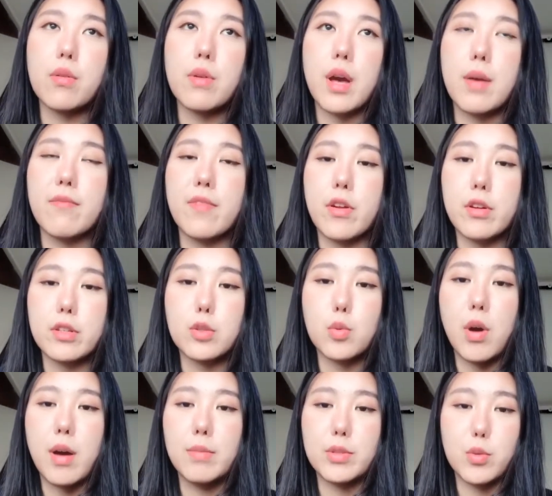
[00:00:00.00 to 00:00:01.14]
I'm very
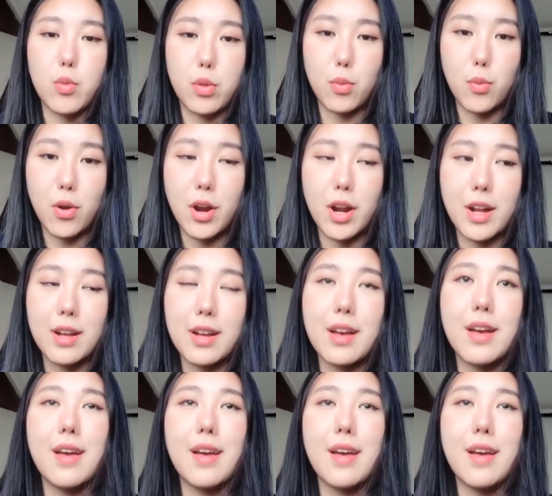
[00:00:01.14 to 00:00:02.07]
swamped with work